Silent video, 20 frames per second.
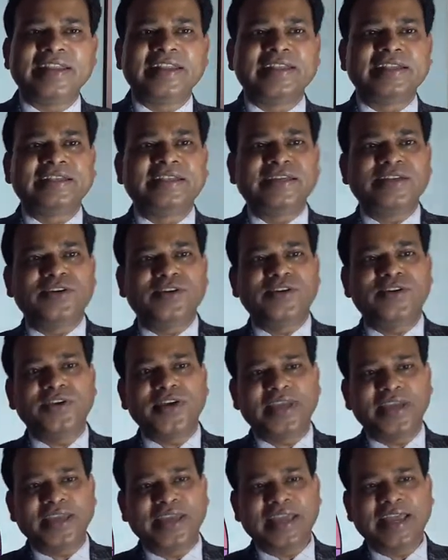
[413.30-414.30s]
is
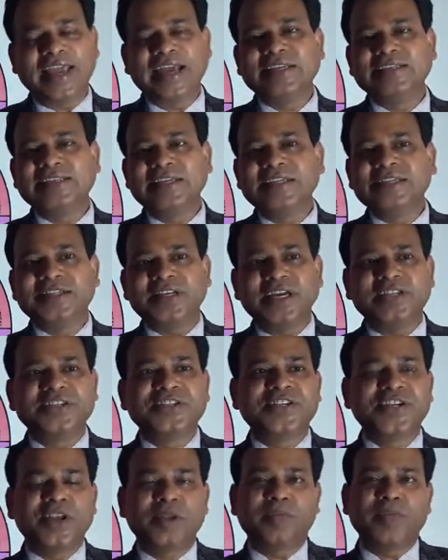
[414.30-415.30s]

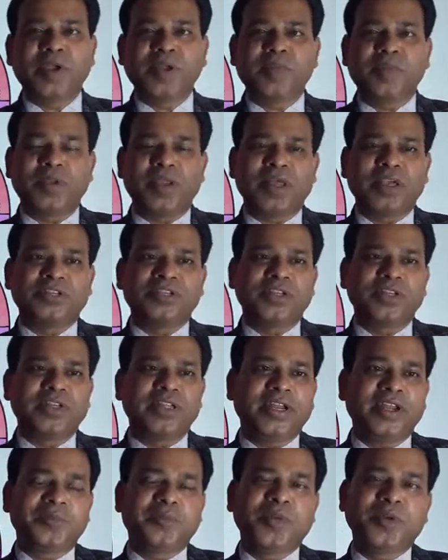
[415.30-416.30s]
existential people actually.
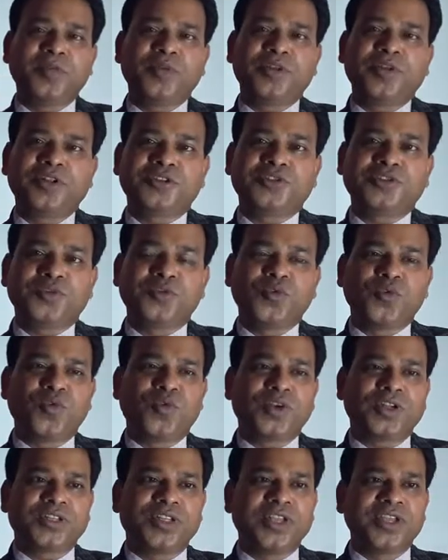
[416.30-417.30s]
There are people also who
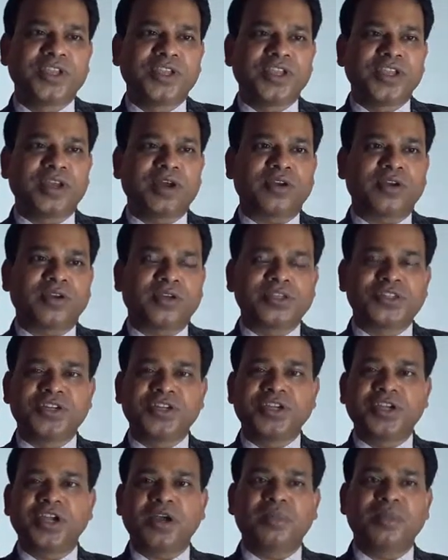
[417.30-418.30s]
are thinking or
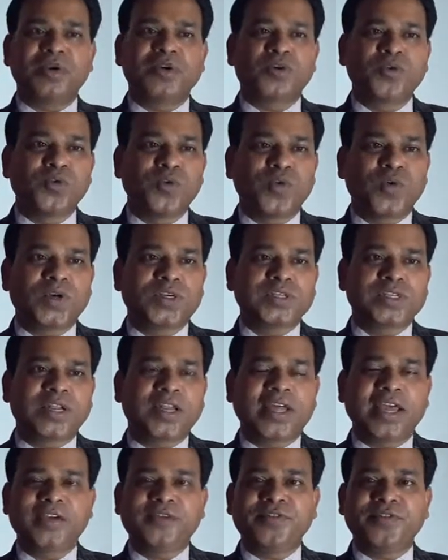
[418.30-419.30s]
questioning about who was the
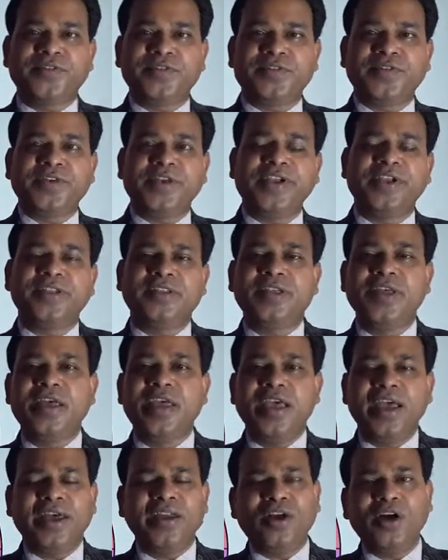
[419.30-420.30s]
life after death
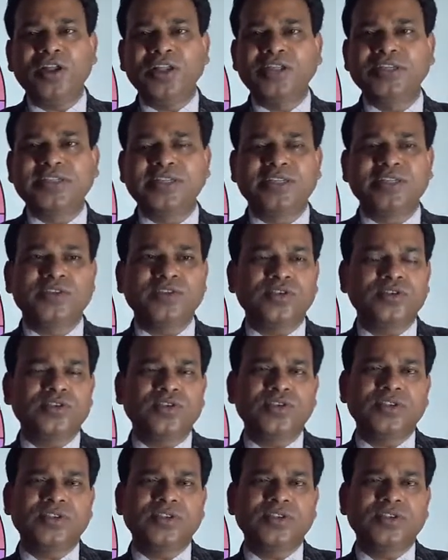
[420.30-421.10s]
and all these things. So